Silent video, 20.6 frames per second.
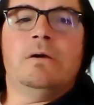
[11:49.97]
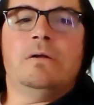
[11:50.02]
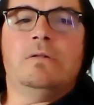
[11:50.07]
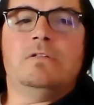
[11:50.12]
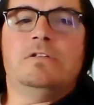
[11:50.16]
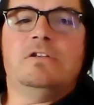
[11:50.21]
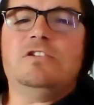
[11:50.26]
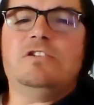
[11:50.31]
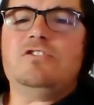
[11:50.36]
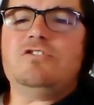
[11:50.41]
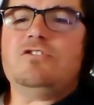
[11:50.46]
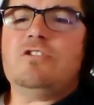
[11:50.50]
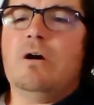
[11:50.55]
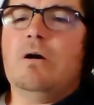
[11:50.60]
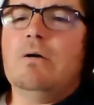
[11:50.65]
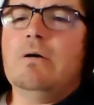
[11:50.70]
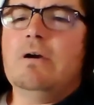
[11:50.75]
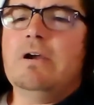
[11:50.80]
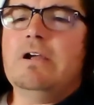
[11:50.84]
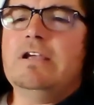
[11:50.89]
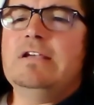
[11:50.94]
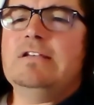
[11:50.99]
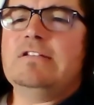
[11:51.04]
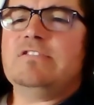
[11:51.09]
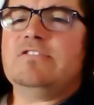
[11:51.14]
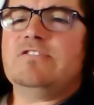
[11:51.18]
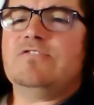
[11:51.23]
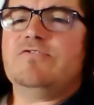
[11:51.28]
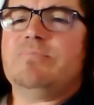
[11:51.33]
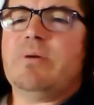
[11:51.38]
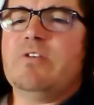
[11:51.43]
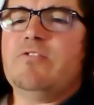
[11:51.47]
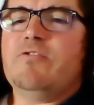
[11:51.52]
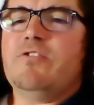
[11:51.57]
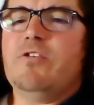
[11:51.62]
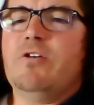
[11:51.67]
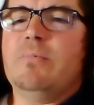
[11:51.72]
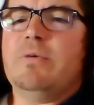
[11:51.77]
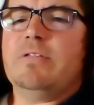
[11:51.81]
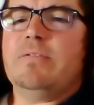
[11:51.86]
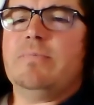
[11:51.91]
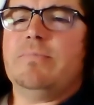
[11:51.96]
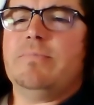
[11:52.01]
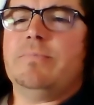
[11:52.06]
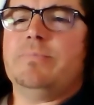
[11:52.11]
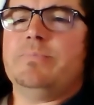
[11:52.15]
This tour is performed